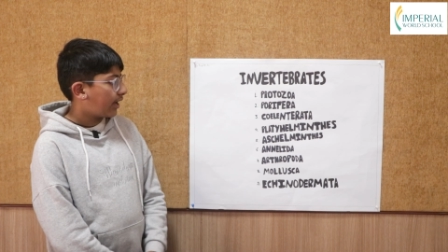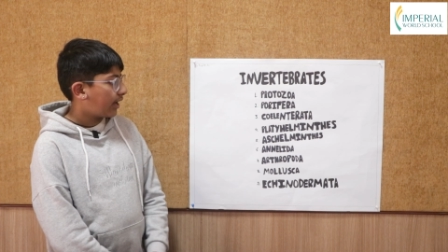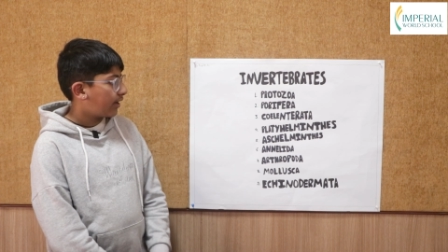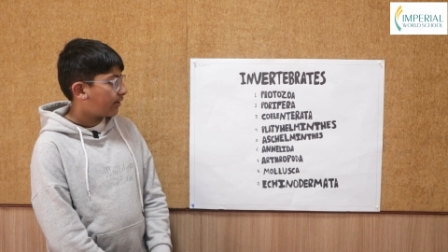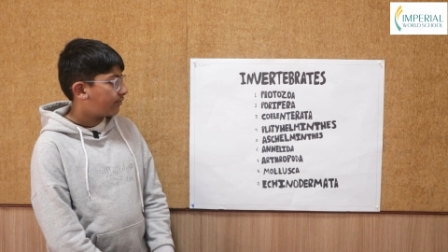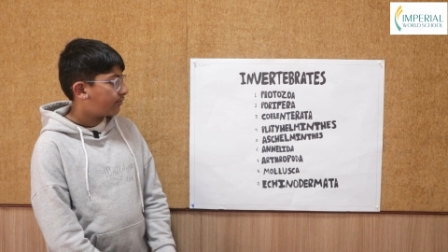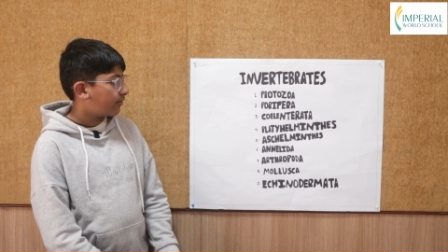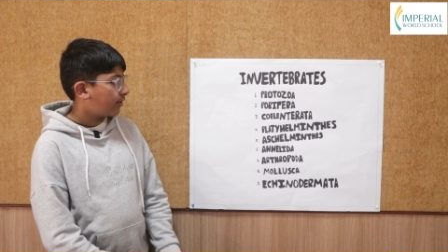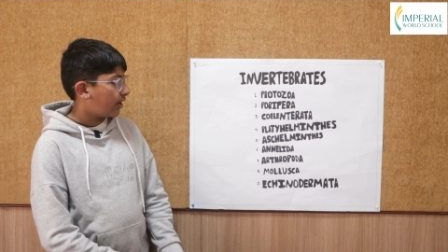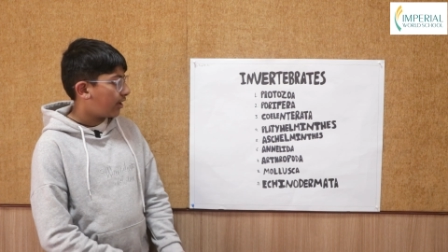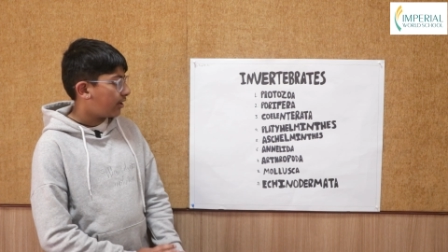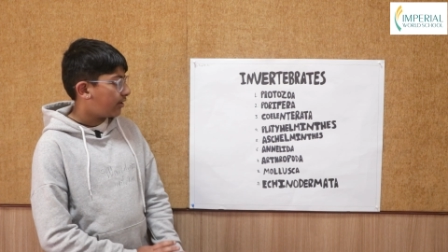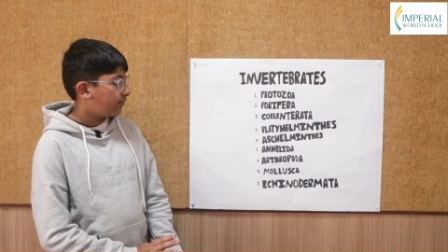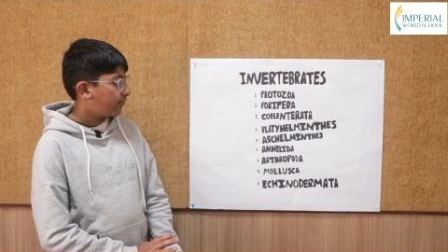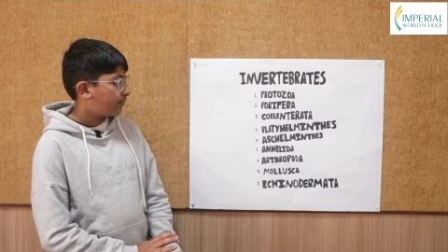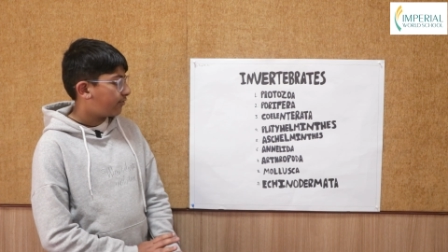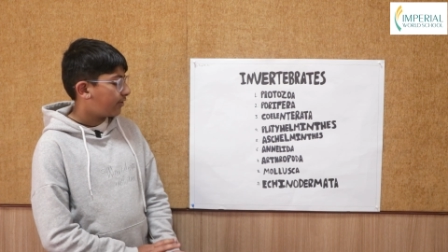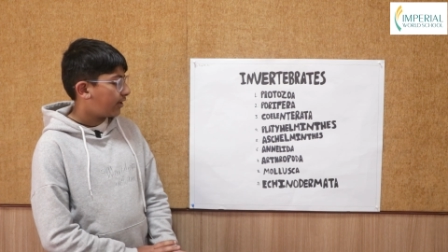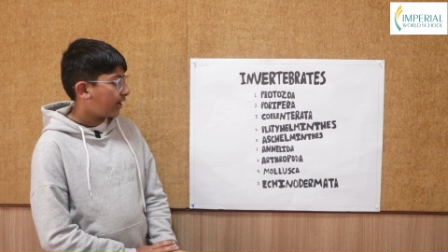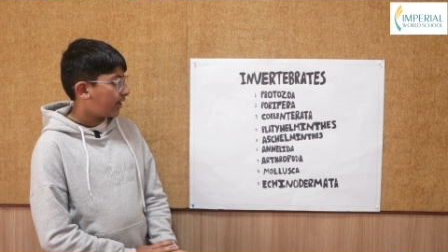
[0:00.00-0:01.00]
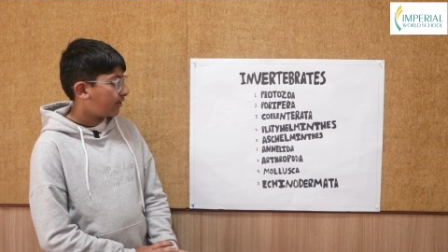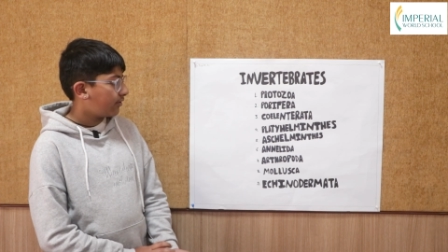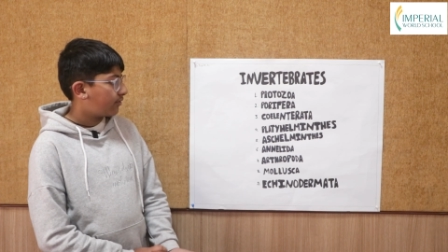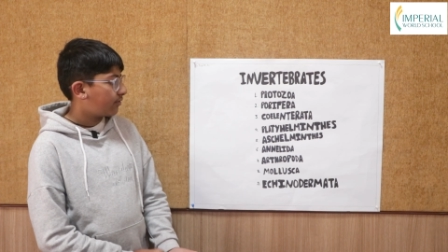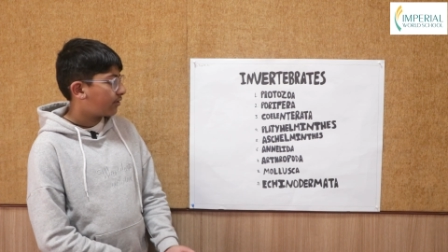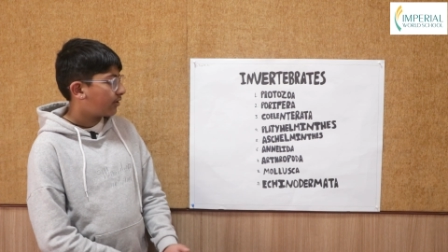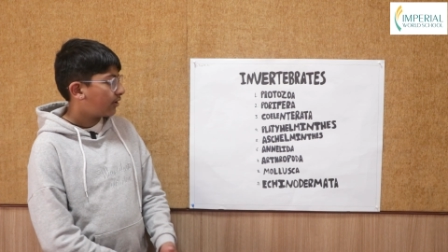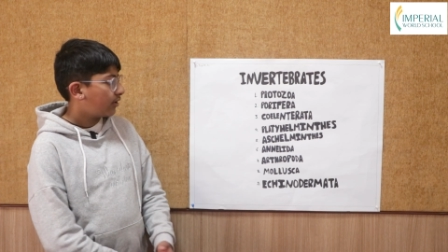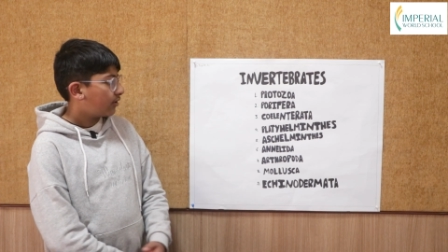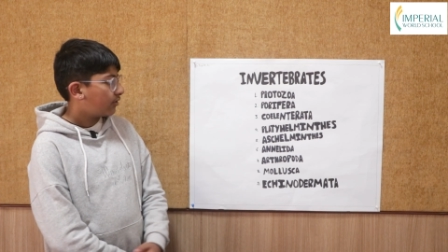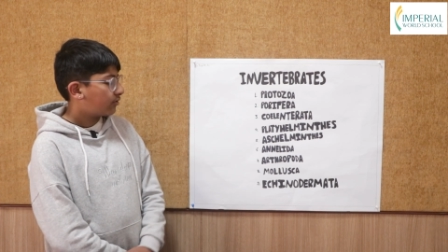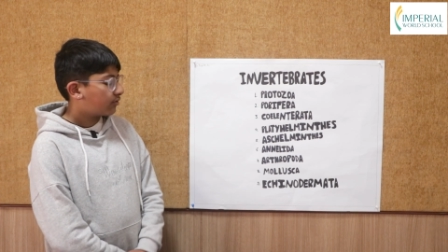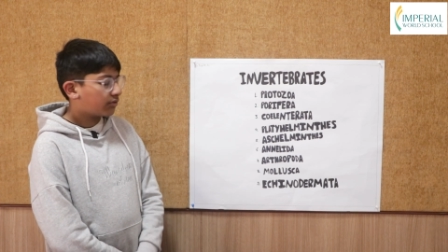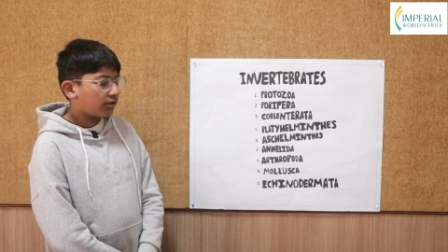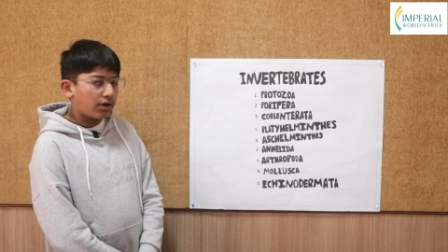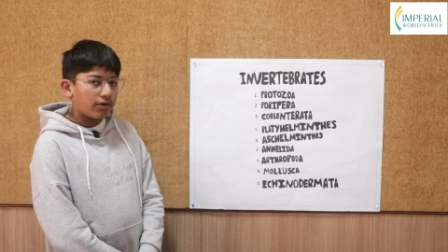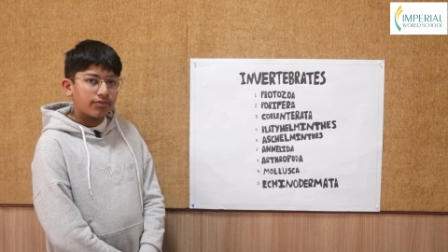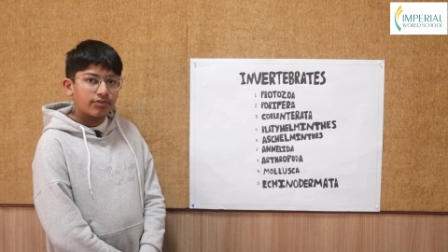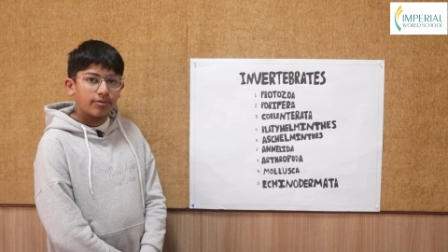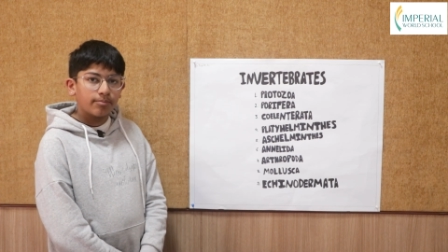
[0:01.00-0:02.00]
have a flat
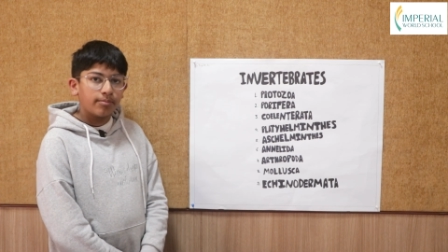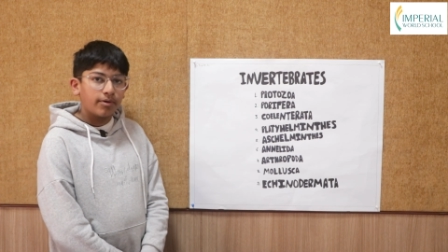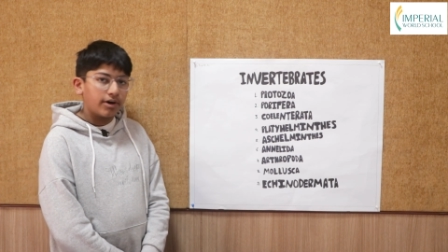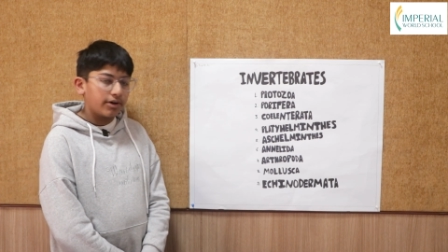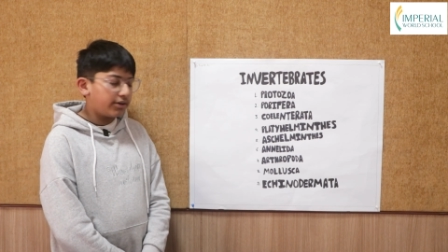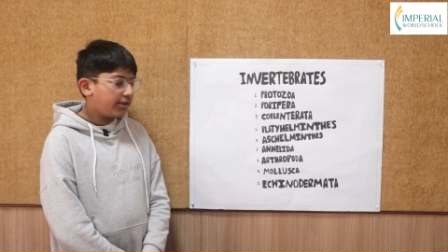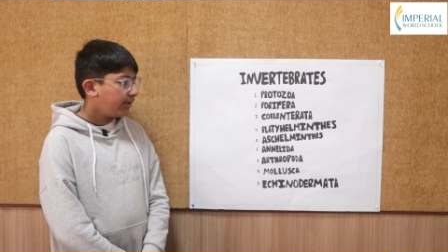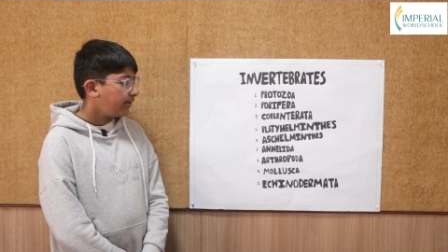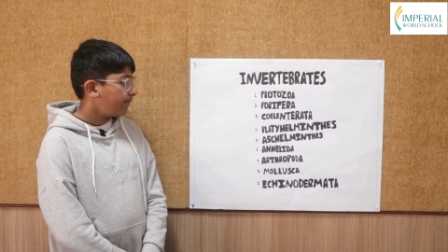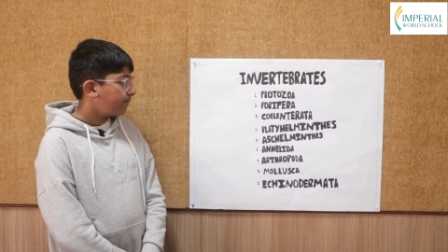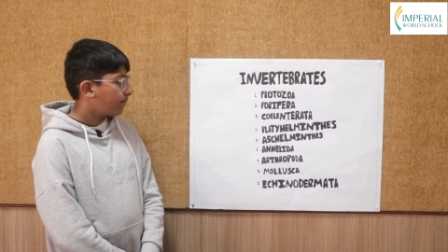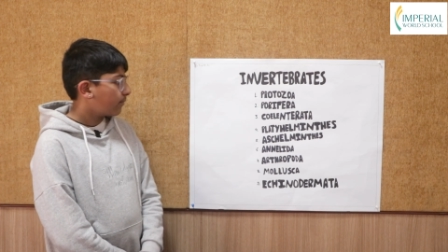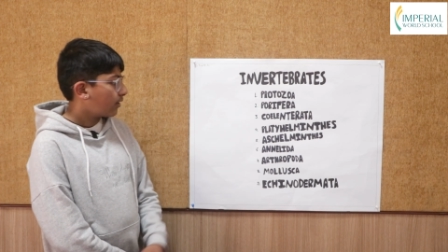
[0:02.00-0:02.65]
soft body